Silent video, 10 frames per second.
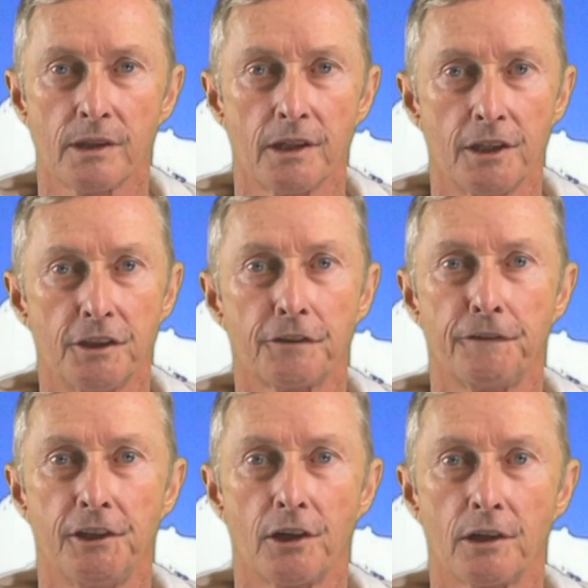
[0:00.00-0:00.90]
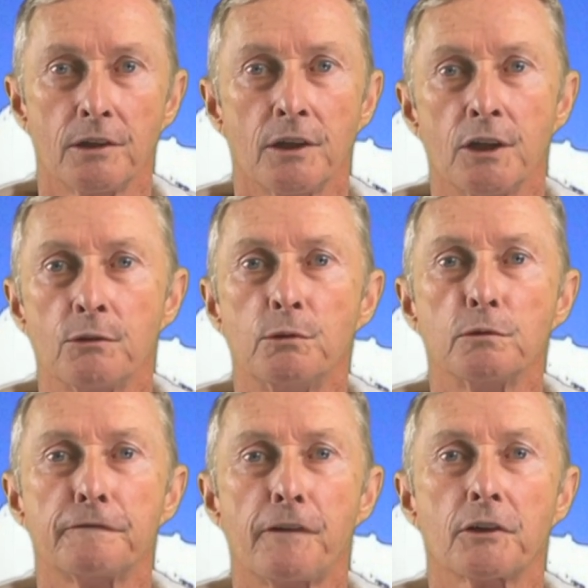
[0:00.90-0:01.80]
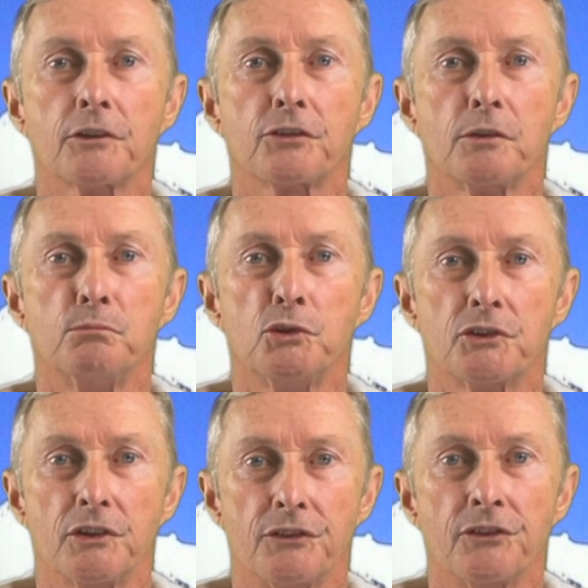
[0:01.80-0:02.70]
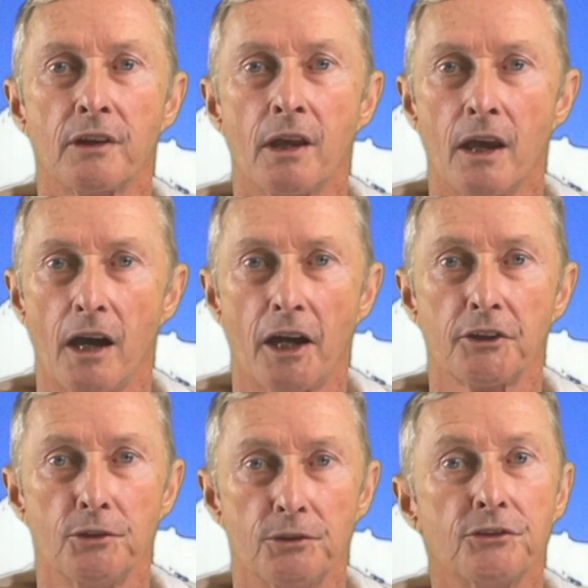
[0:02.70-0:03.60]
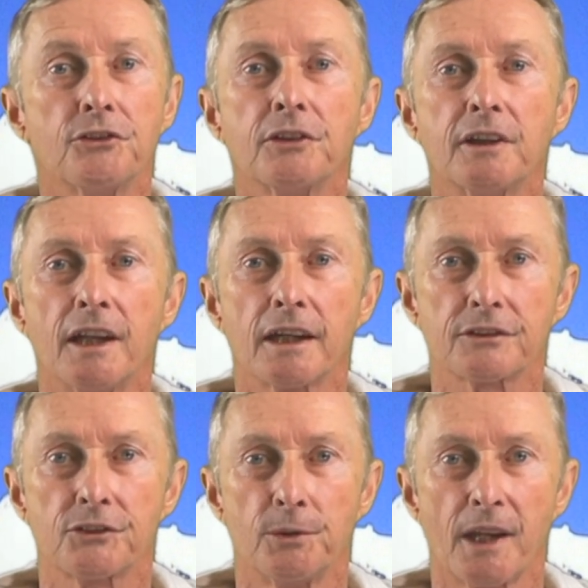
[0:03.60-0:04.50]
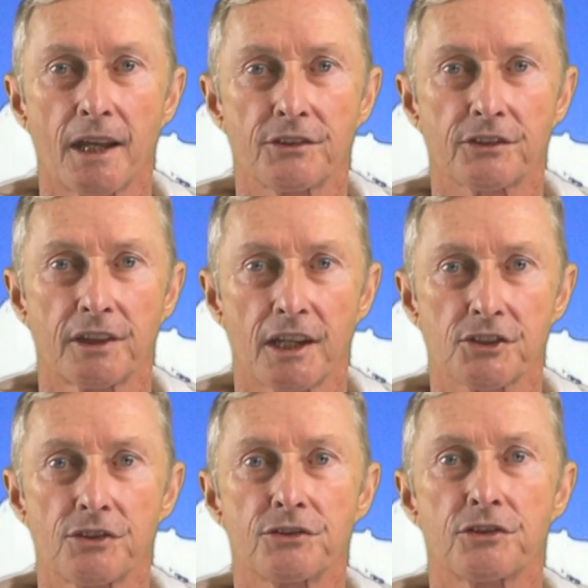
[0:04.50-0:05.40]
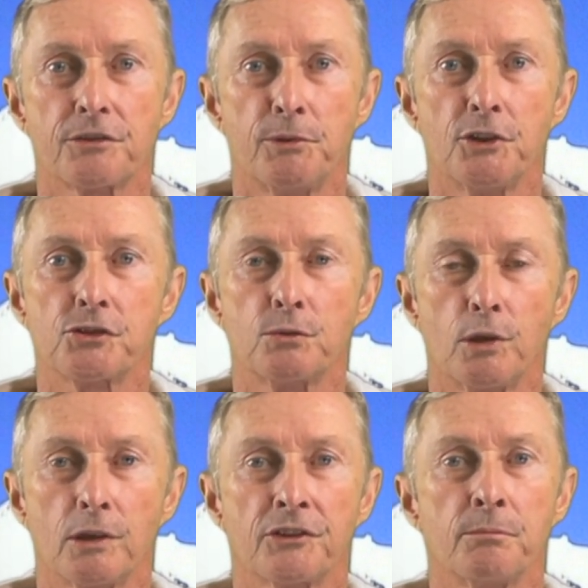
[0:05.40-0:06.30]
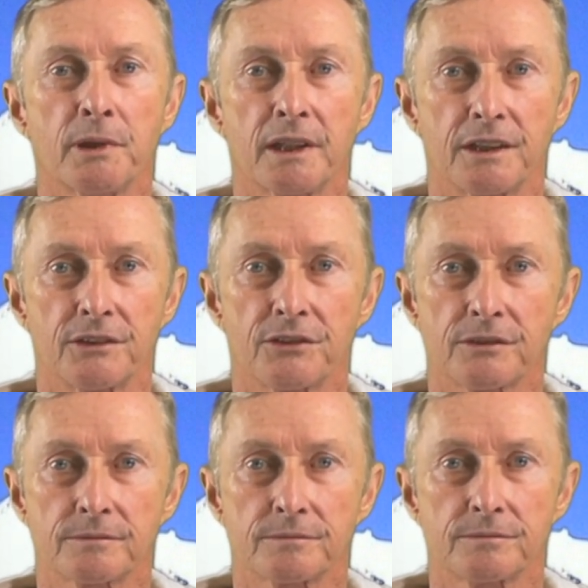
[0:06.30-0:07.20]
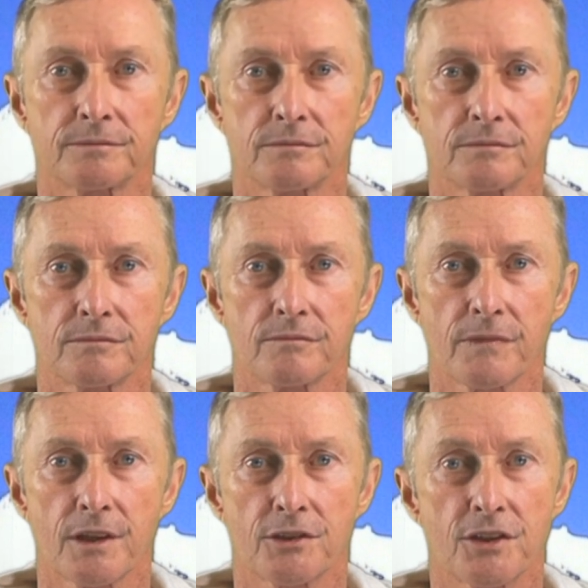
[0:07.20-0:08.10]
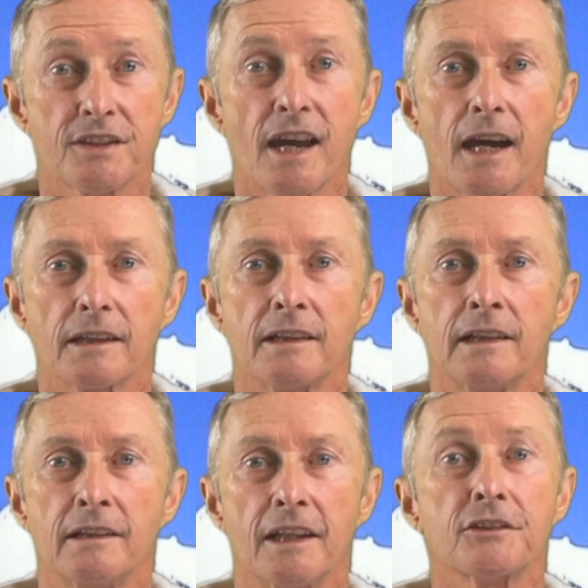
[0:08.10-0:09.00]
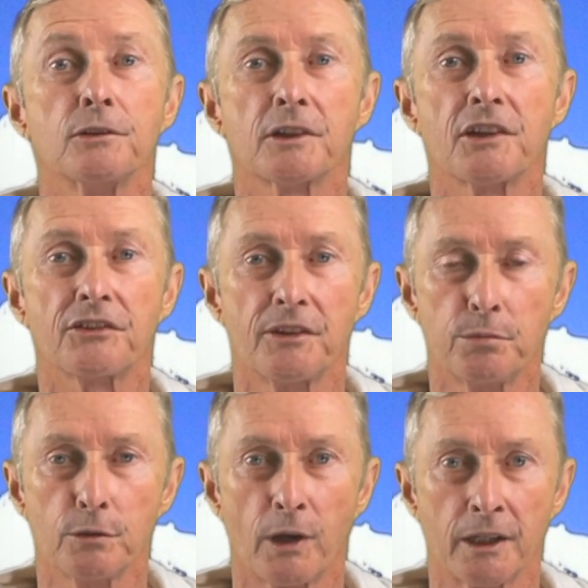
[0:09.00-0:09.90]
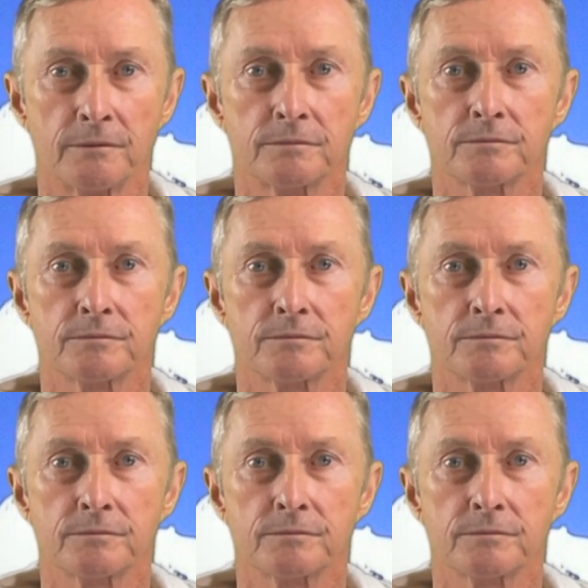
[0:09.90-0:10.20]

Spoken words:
In this video, we'll focus on mudras I use to enhance connections to spiritual worlds and beings. To start, let's look at a simple one.